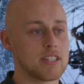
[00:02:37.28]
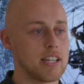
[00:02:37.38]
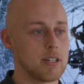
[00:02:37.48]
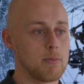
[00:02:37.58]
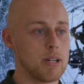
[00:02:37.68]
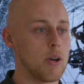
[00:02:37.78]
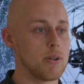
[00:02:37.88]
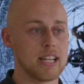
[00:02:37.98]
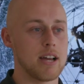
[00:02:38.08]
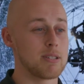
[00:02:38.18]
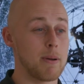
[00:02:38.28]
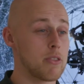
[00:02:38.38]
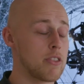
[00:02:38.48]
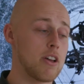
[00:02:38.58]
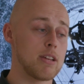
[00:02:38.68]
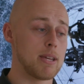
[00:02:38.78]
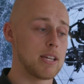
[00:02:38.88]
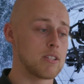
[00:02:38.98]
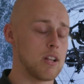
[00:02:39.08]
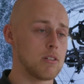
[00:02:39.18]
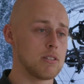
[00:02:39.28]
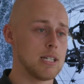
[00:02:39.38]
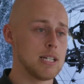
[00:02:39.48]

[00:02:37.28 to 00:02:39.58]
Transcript: extender can be lowered down, it's about 30 meters long,